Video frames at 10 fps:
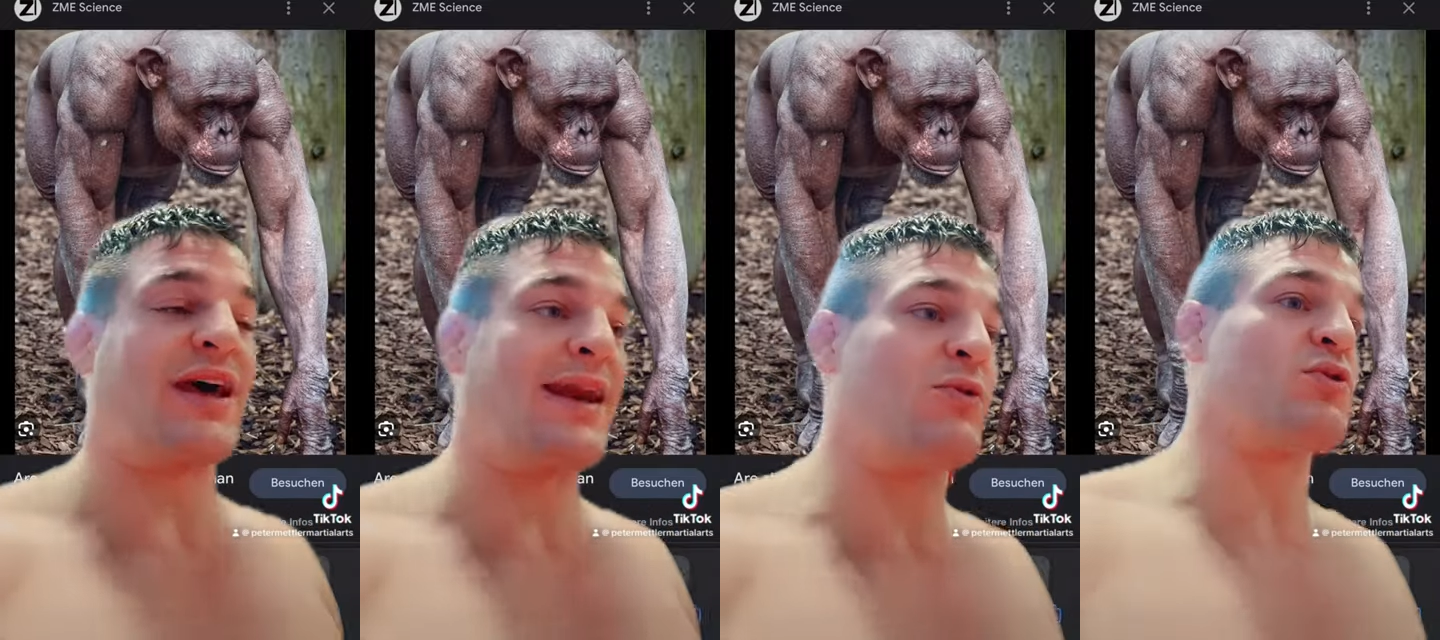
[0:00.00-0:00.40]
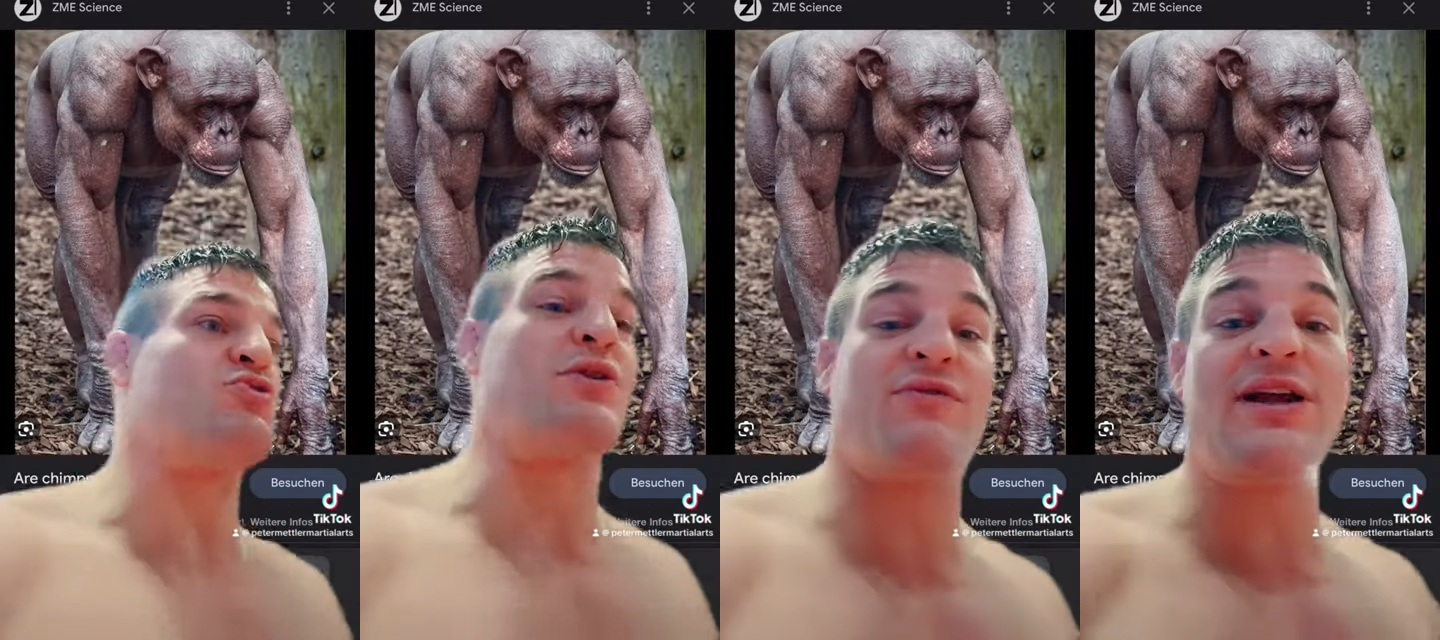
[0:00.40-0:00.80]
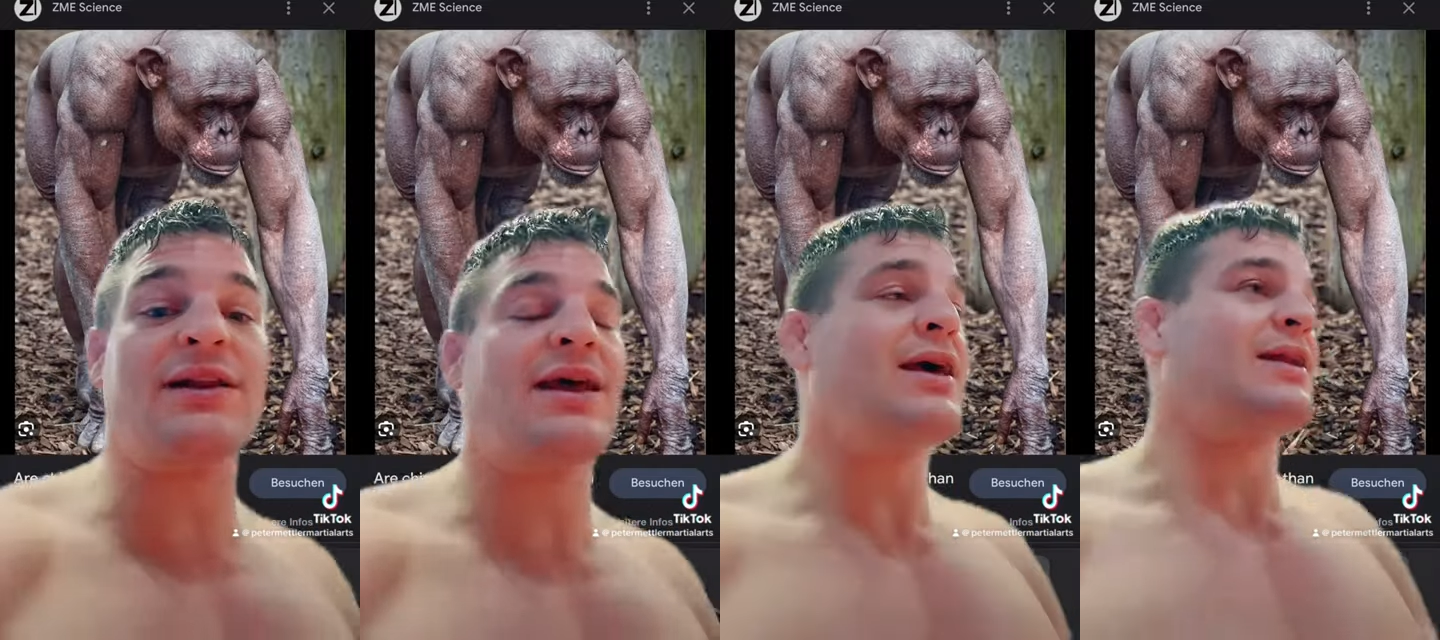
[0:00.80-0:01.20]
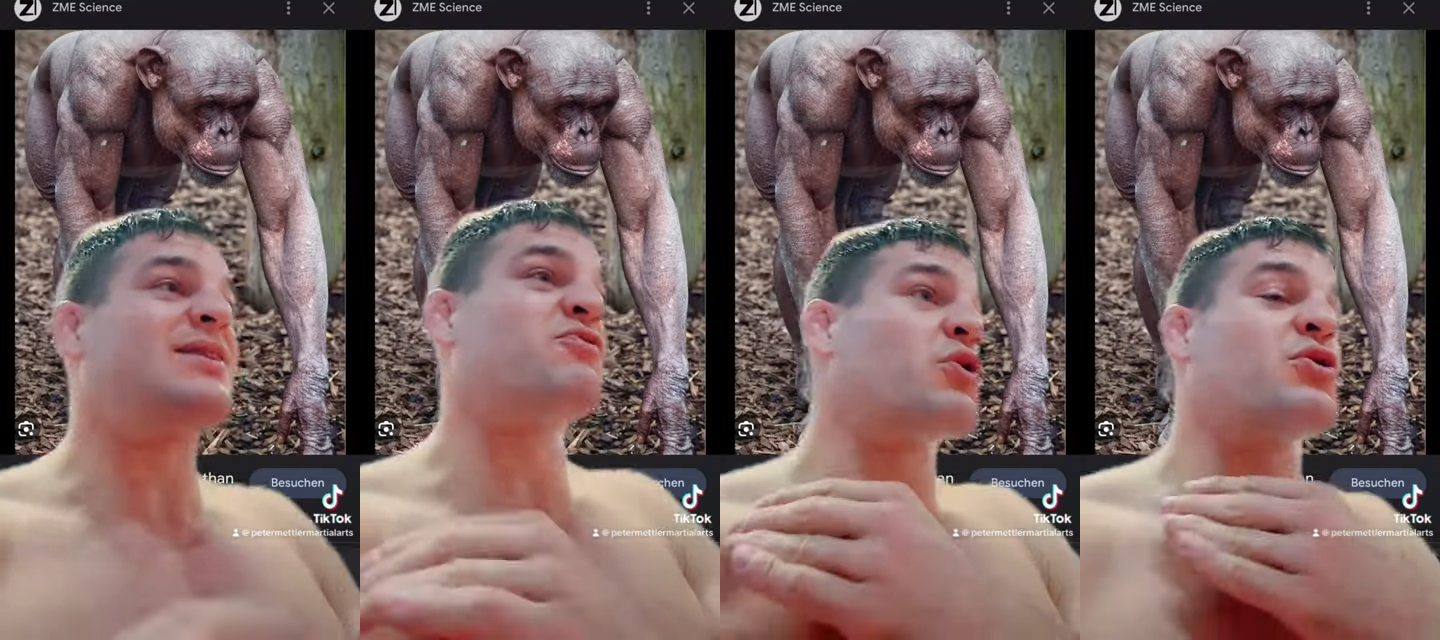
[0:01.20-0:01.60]
And it was revealed that
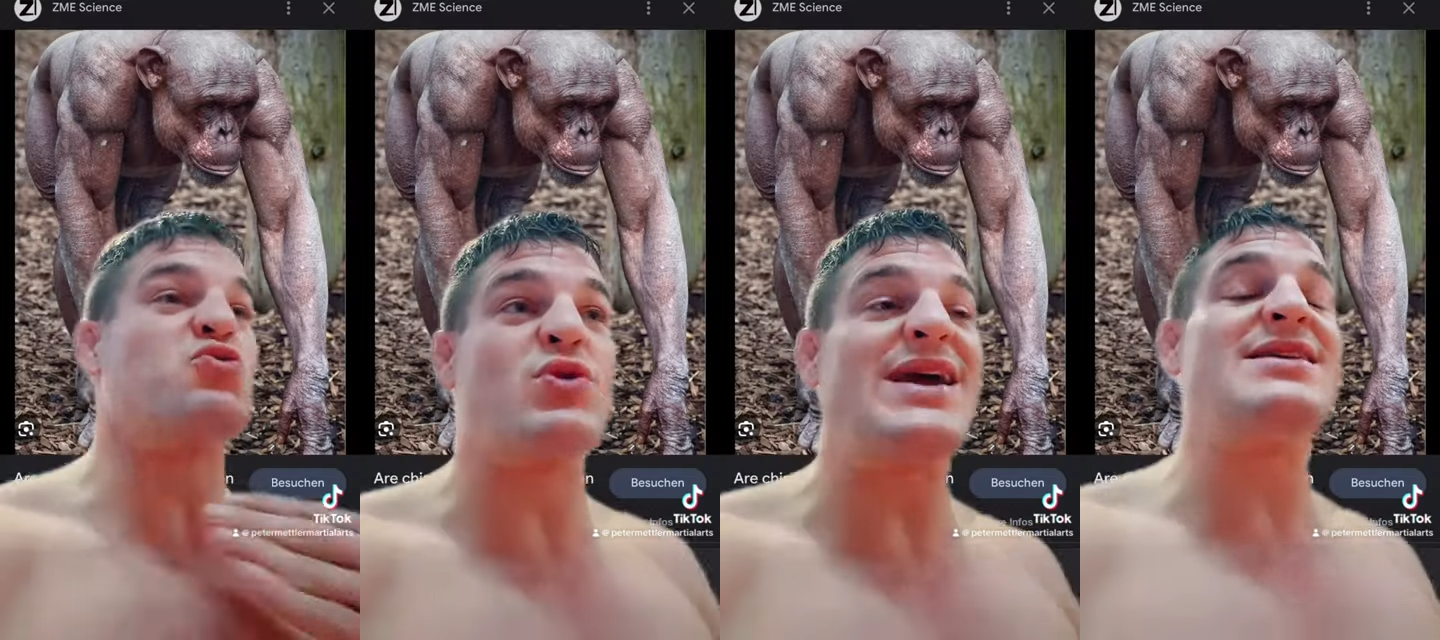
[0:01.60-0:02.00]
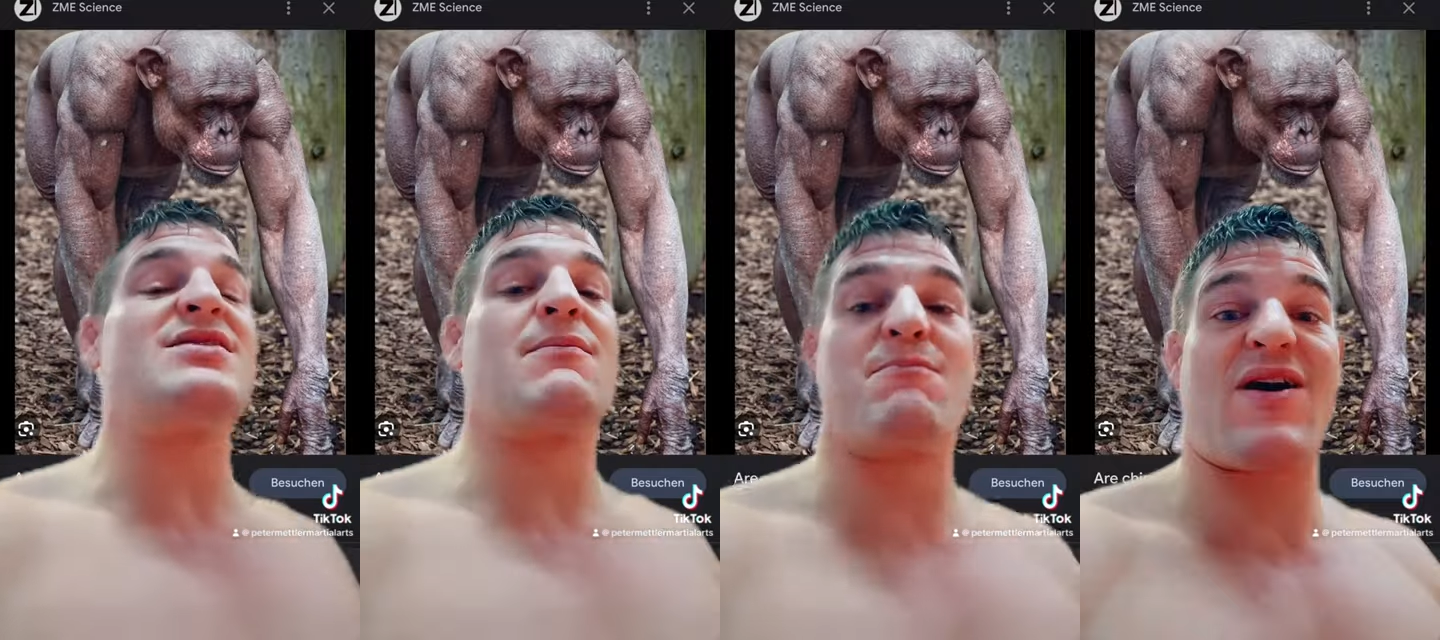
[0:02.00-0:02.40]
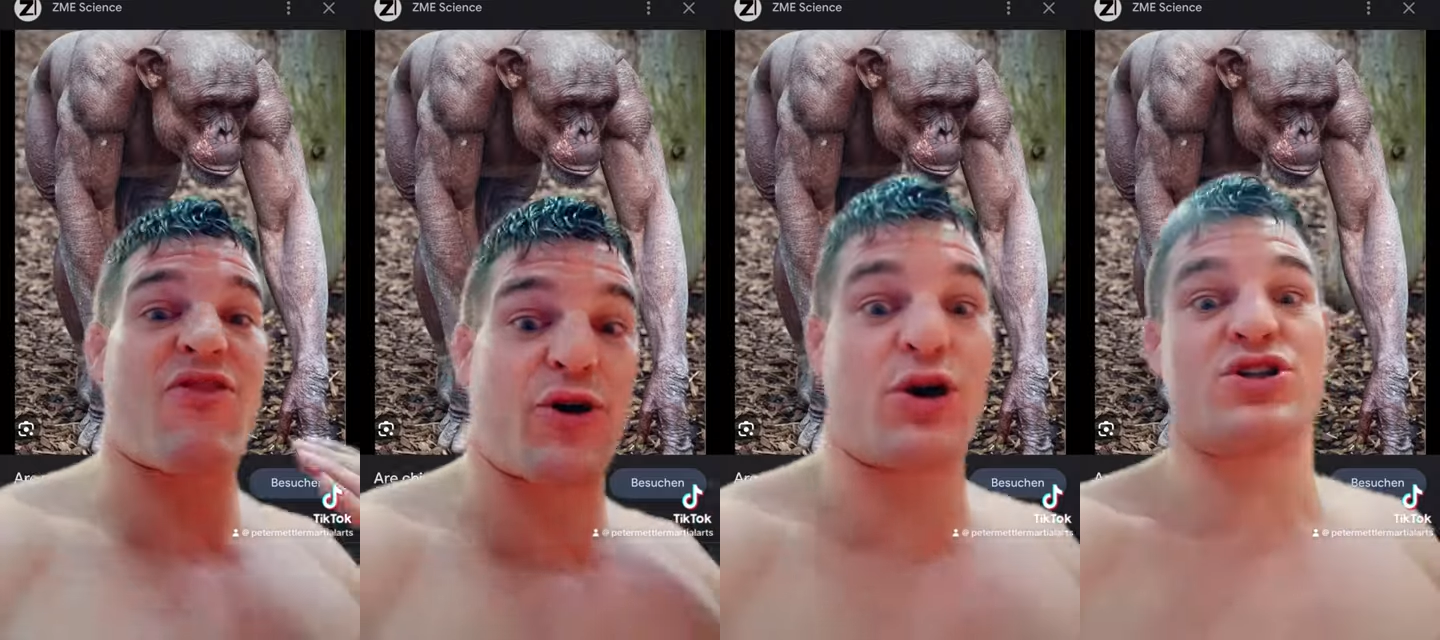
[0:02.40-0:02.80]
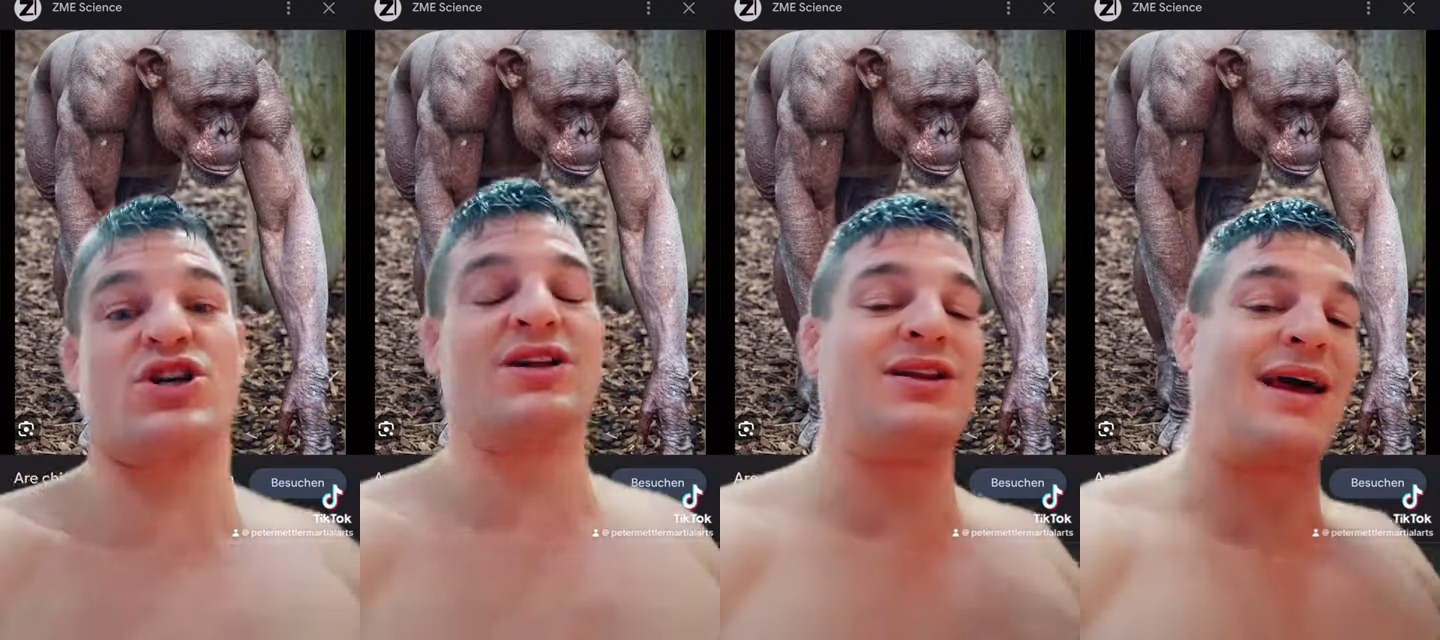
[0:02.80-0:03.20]
there were great
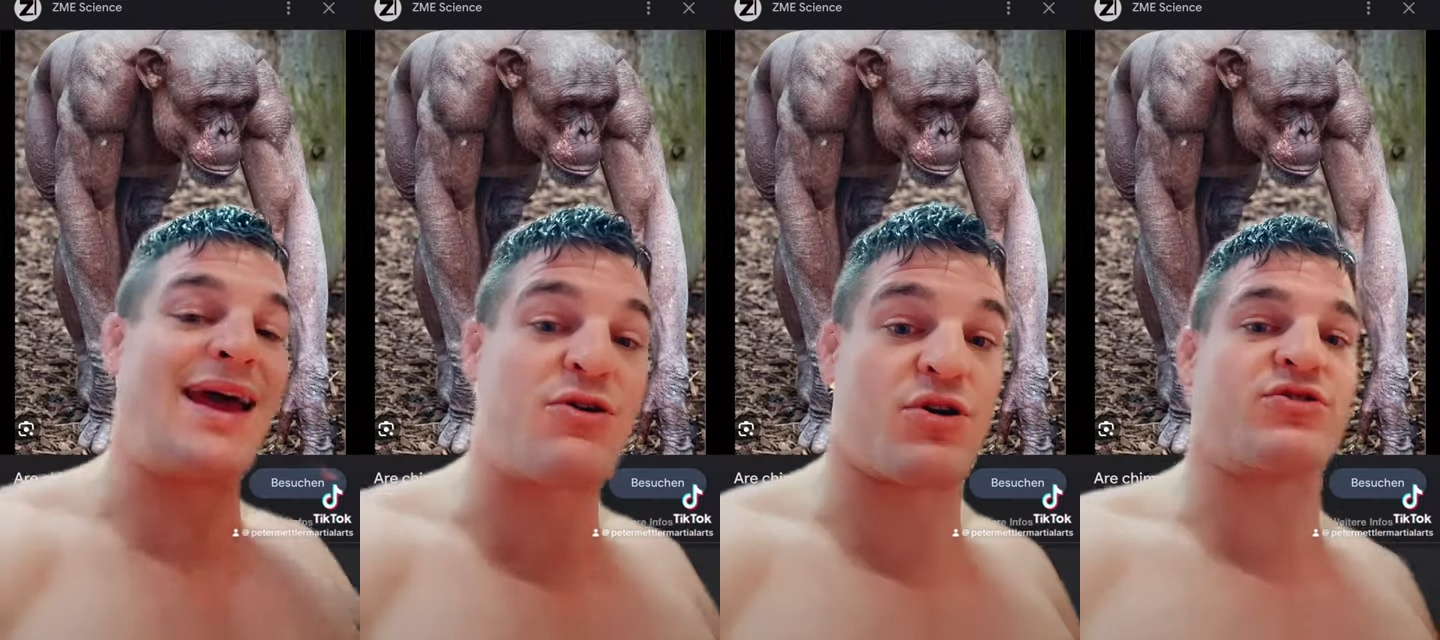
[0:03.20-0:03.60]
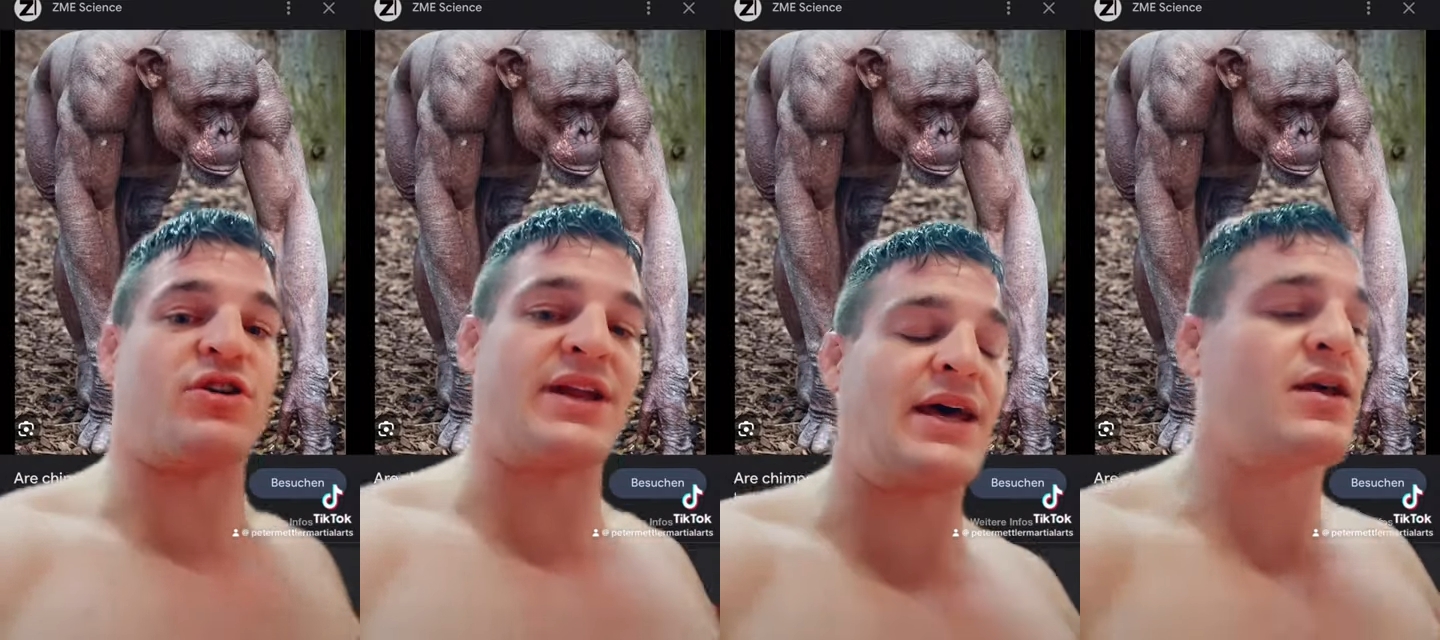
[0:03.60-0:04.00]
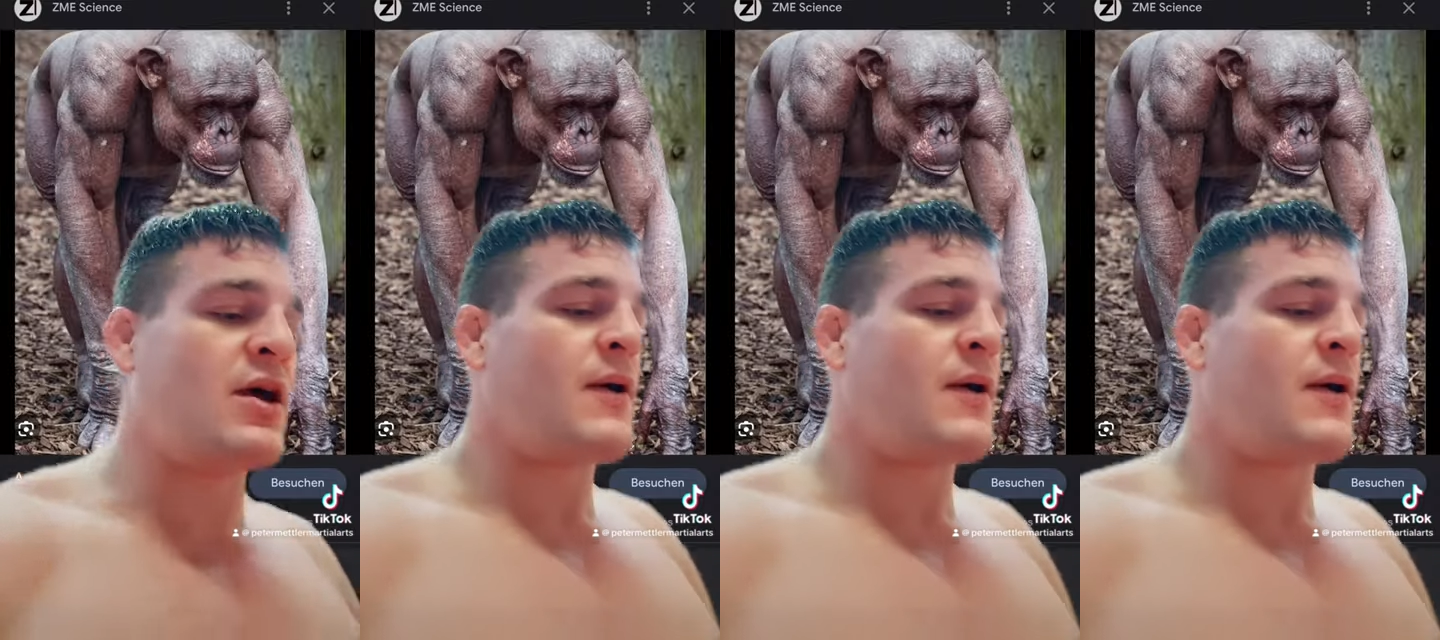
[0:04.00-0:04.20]
methodological errors on that.